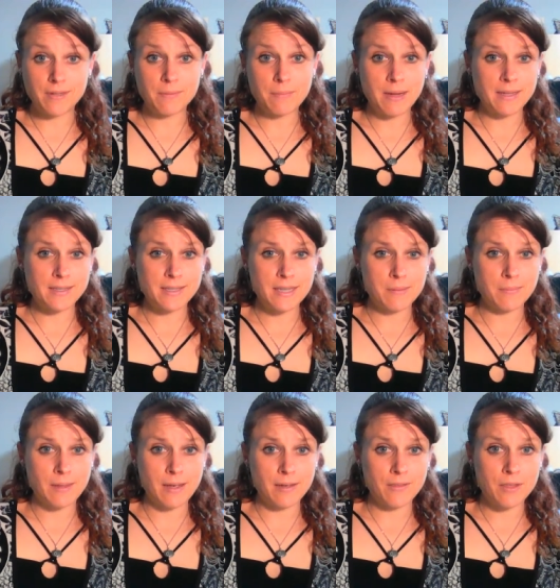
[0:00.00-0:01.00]
It might seem
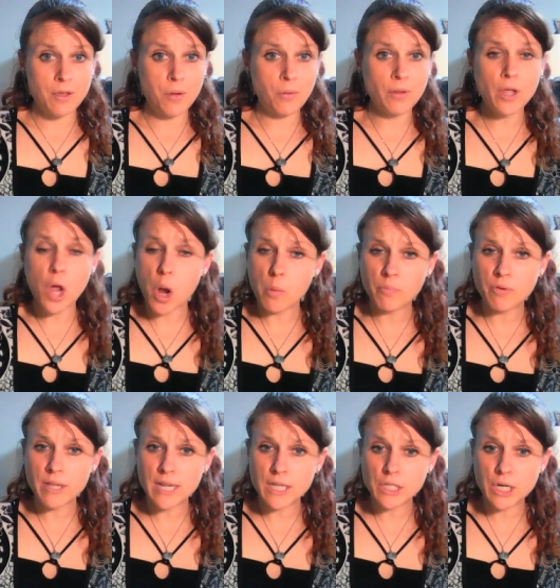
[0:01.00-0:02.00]
like the only hope for
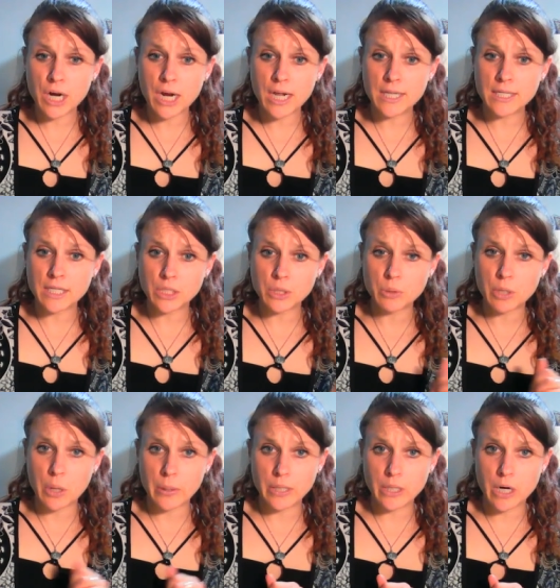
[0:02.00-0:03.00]
these crayons is to
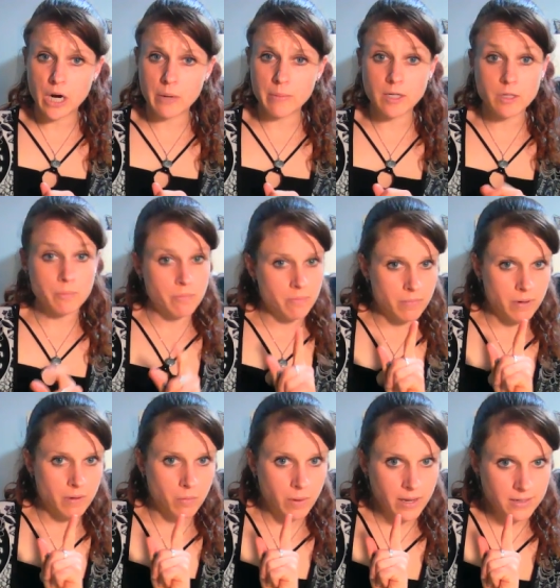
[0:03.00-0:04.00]
go in the garbage.
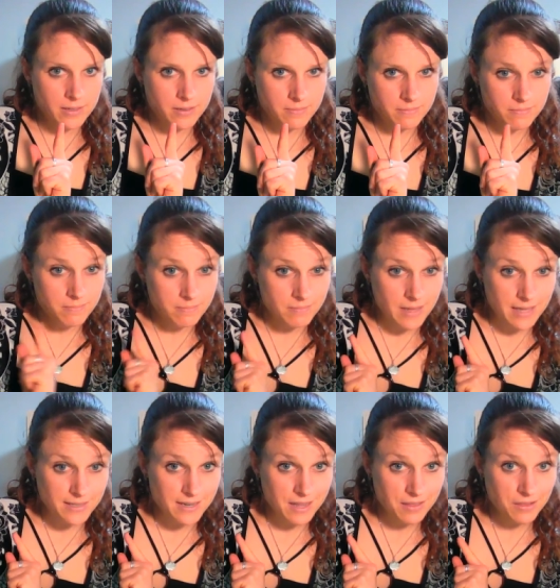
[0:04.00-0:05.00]
But wait,
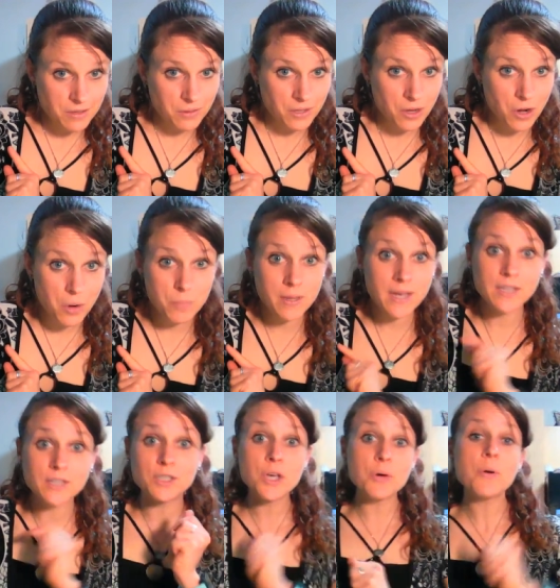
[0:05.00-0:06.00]
that's not the only hope
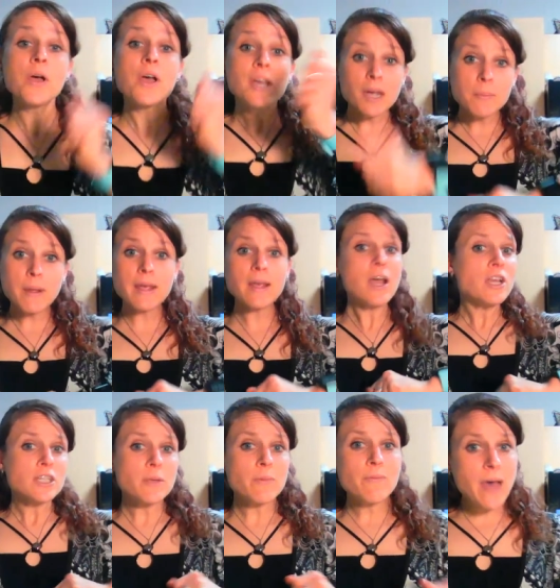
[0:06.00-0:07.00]
because you can make
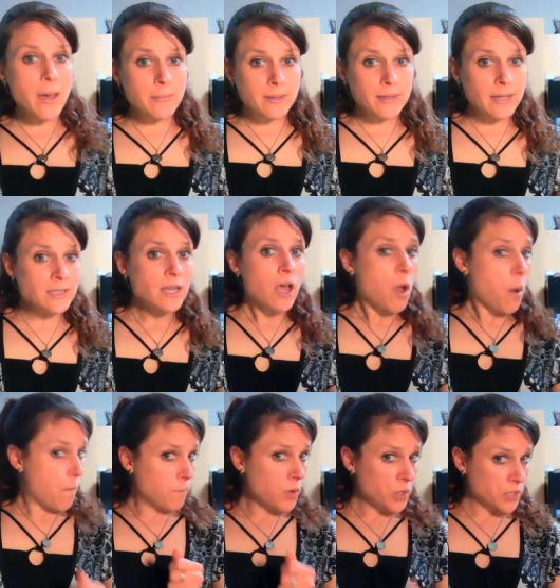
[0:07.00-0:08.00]
some fabulous
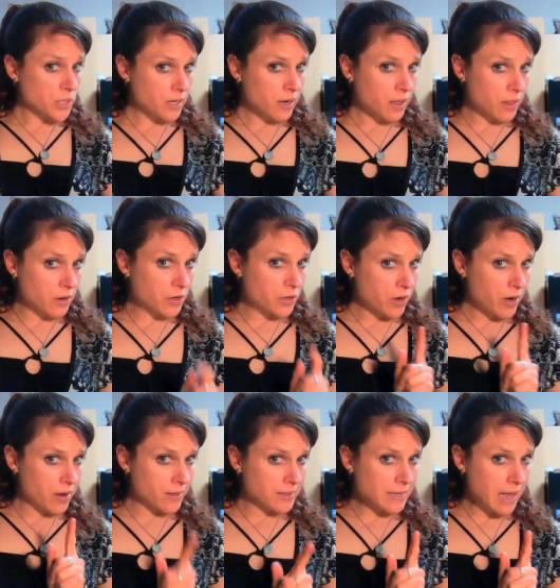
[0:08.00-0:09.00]
multicolored
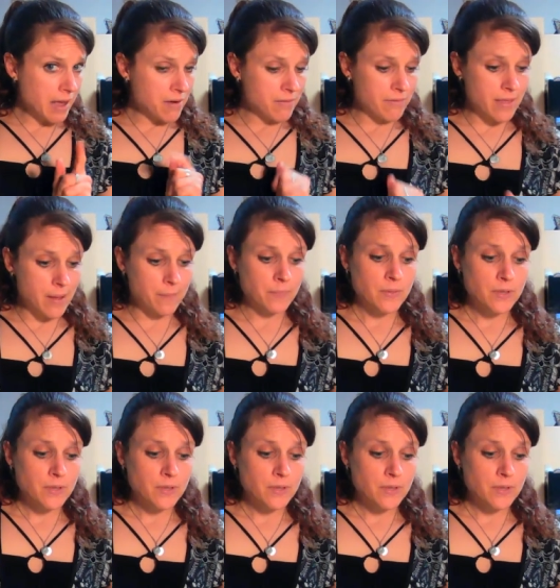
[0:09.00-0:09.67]
crayons out of them.